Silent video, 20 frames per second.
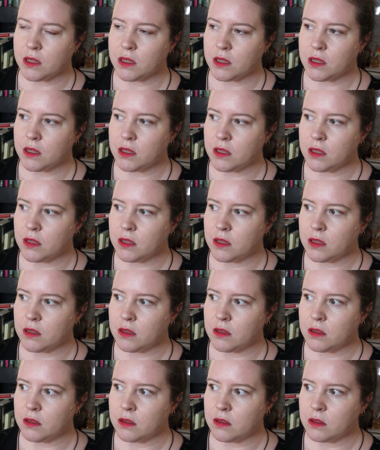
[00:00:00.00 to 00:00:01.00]

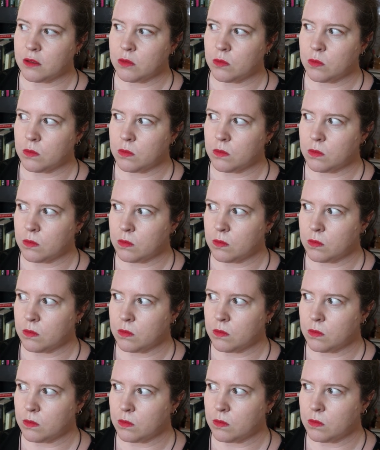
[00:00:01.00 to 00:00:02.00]

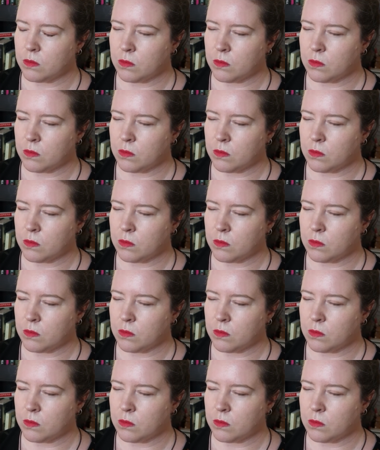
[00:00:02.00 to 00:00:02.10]
[no speech]